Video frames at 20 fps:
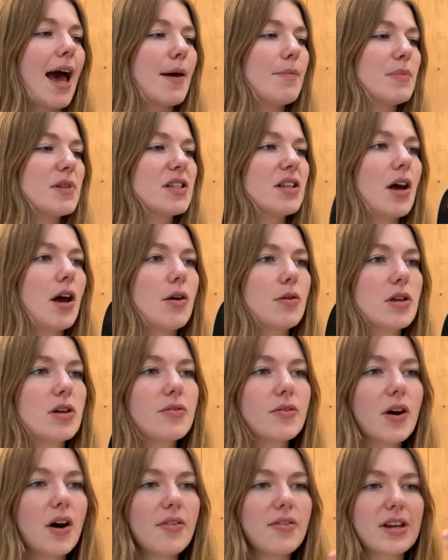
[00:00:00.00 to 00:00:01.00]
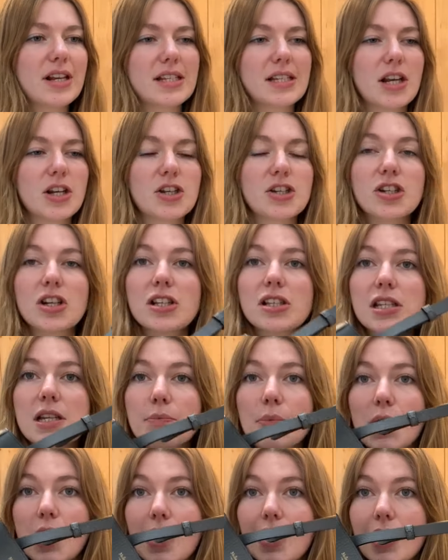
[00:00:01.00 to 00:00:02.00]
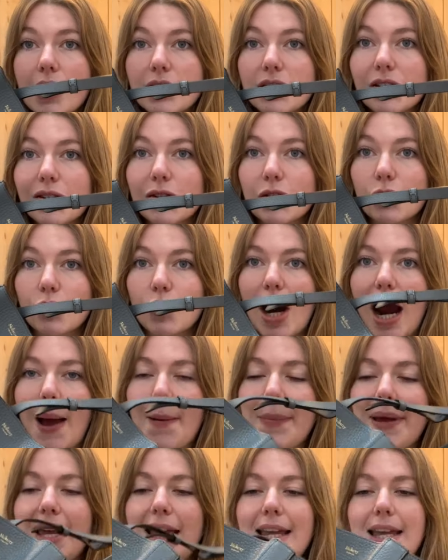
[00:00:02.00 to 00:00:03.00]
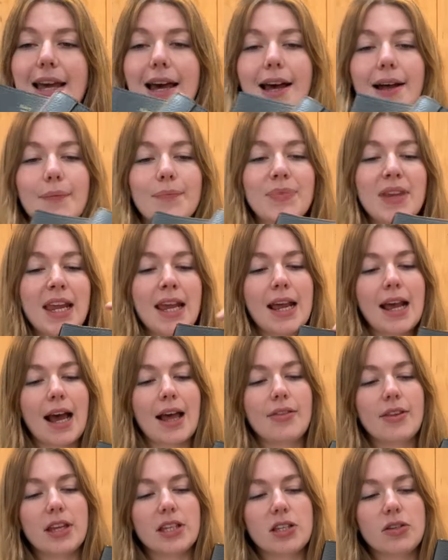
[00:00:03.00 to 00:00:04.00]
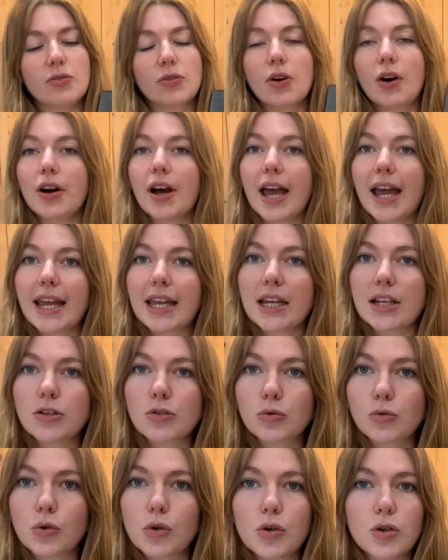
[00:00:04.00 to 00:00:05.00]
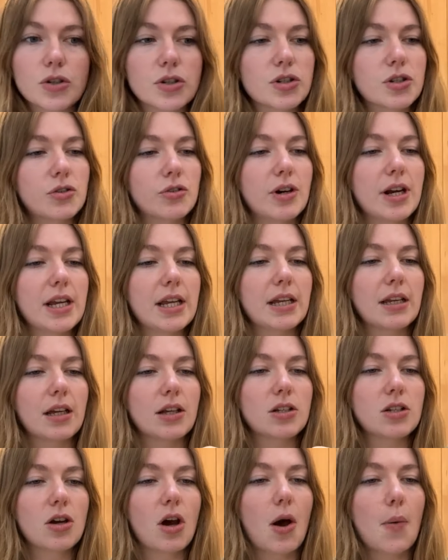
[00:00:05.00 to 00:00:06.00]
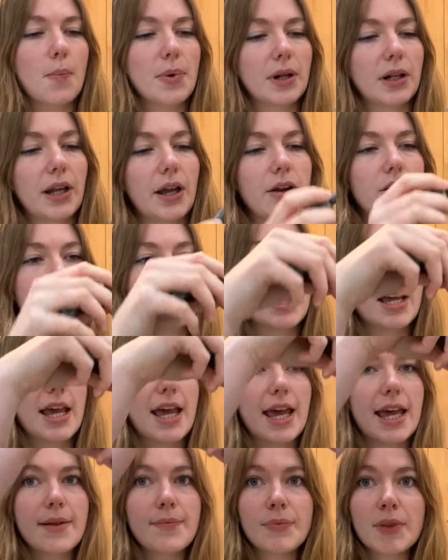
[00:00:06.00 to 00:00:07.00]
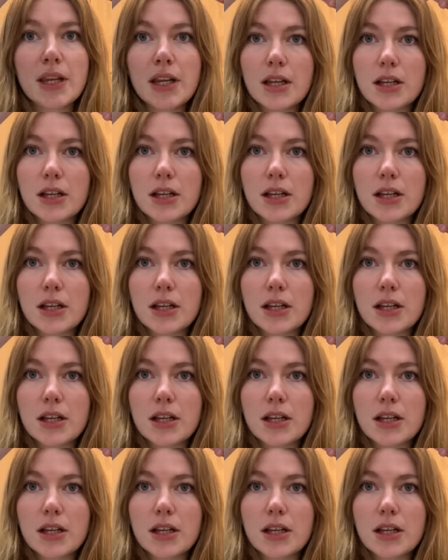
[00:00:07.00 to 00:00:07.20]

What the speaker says: So you've got this adjustable strap here, and then you've got a drawstring top closure here.